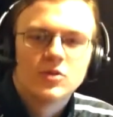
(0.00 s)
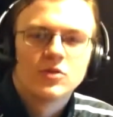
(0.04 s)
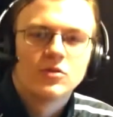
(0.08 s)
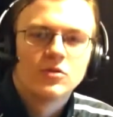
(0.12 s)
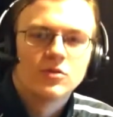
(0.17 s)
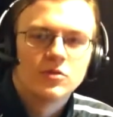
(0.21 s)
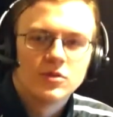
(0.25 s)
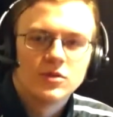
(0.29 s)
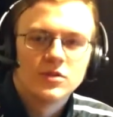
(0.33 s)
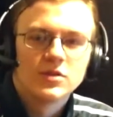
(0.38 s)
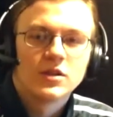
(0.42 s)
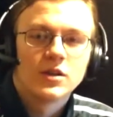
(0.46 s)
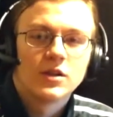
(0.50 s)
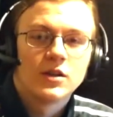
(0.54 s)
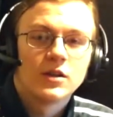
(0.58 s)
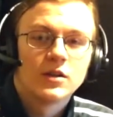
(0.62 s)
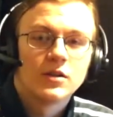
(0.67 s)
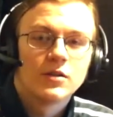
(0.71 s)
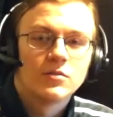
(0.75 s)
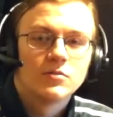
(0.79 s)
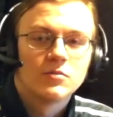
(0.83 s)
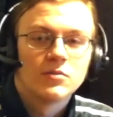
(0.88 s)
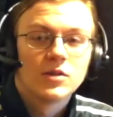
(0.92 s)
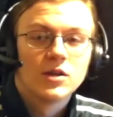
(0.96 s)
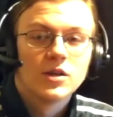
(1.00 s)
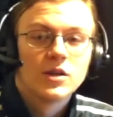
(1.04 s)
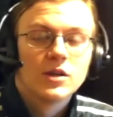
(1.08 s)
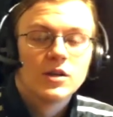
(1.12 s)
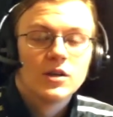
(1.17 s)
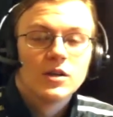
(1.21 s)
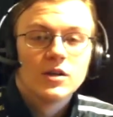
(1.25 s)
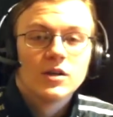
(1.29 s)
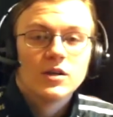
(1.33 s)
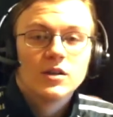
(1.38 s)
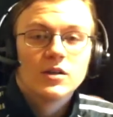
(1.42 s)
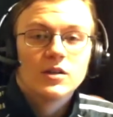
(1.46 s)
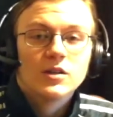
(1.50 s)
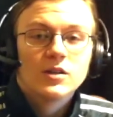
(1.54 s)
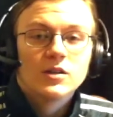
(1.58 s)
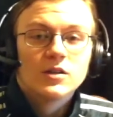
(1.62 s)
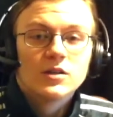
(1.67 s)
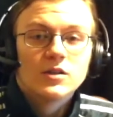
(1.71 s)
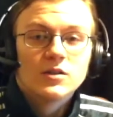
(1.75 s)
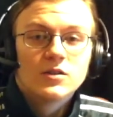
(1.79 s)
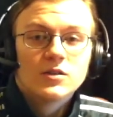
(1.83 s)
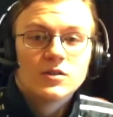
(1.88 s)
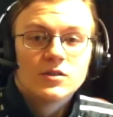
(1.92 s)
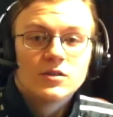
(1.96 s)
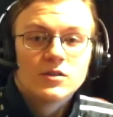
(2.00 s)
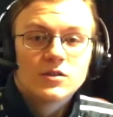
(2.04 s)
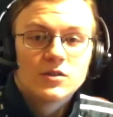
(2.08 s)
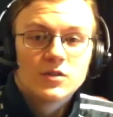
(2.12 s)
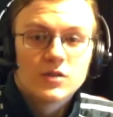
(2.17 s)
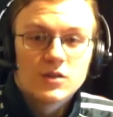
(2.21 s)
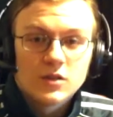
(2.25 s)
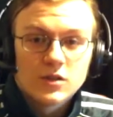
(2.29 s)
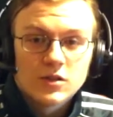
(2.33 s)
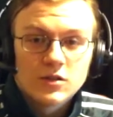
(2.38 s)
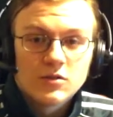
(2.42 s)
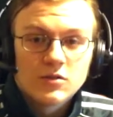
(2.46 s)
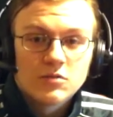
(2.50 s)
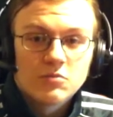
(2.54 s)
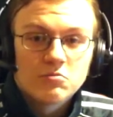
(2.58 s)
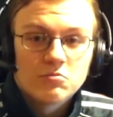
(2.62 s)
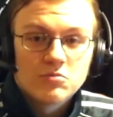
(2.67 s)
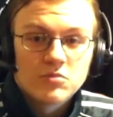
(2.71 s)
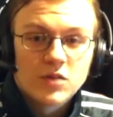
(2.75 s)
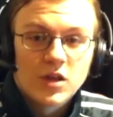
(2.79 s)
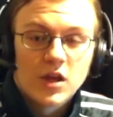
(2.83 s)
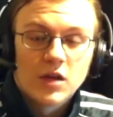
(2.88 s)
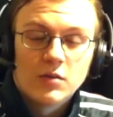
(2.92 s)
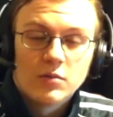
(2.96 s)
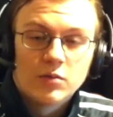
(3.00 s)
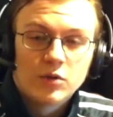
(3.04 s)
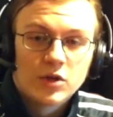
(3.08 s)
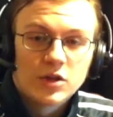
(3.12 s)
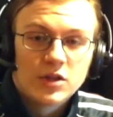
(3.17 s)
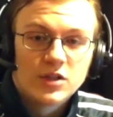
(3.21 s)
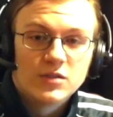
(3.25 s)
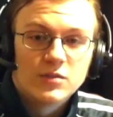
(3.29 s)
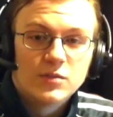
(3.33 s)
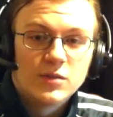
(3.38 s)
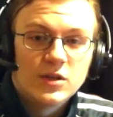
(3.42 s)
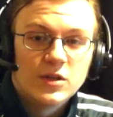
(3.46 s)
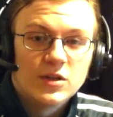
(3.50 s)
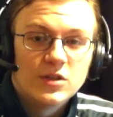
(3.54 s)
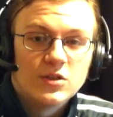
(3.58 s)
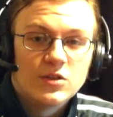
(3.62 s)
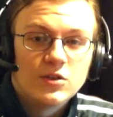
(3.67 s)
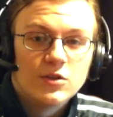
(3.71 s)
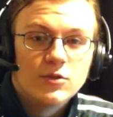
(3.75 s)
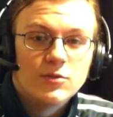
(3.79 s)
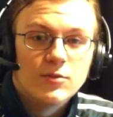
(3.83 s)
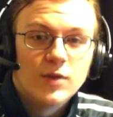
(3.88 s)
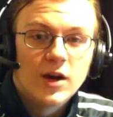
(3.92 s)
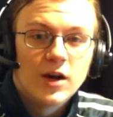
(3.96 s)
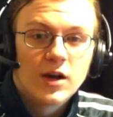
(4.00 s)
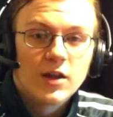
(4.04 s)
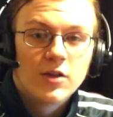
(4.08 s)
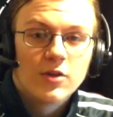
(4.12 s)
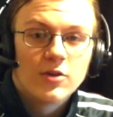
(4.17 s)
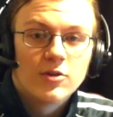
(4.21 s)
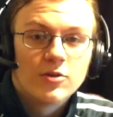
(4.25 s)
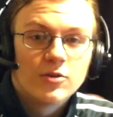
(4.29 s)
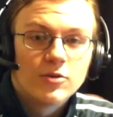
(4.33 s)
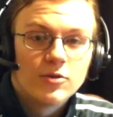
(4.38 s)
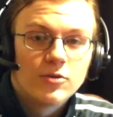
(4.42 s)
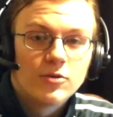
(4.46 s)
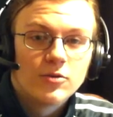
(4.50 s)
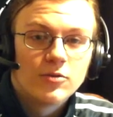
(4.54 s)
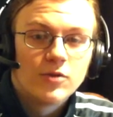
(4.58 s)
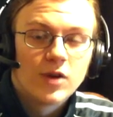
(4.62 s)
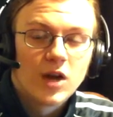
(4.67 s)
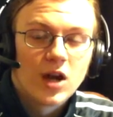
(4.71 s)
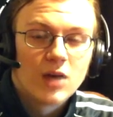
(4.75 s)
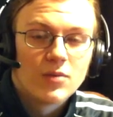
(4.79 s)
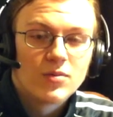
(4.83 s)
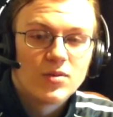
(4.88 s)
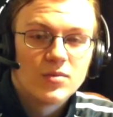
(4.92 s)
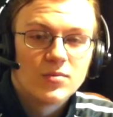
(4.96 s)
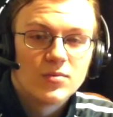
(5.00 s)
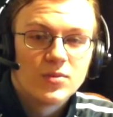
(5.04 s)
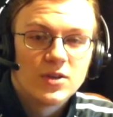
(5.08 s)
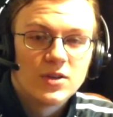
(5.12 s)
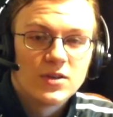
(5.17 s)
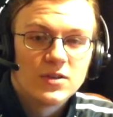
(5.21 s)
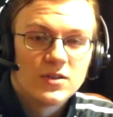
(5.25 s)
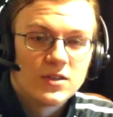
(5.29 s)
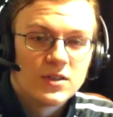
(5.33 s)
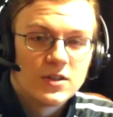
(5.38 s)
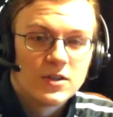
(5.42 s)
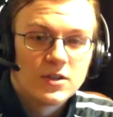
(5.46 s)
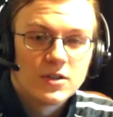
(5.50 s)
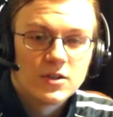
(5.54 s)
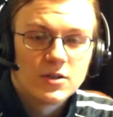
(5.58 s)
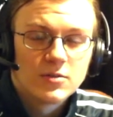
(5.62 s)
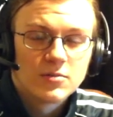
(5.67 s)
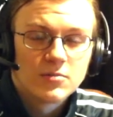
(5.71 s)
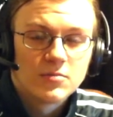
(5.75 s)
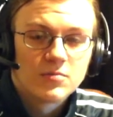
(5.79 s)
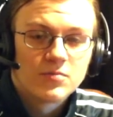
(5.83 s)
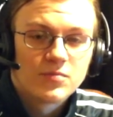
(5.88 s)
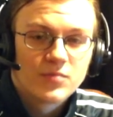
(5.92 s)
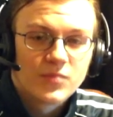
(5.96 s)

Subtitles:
Cool as hell. So, that brings me to my little wrap-up piece here.